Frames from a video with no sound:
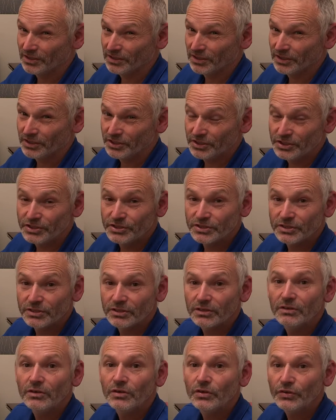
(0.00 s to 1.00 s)
at least
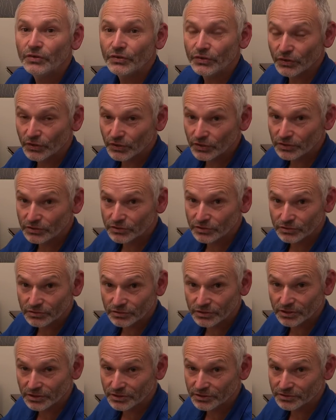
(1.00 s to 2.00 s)
32
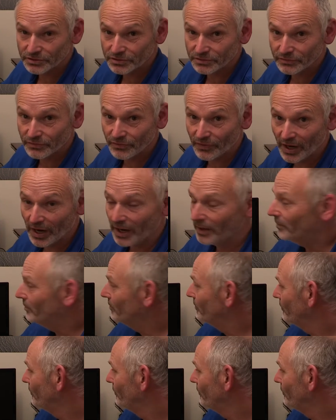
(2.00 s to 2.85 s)
gigs of RAM.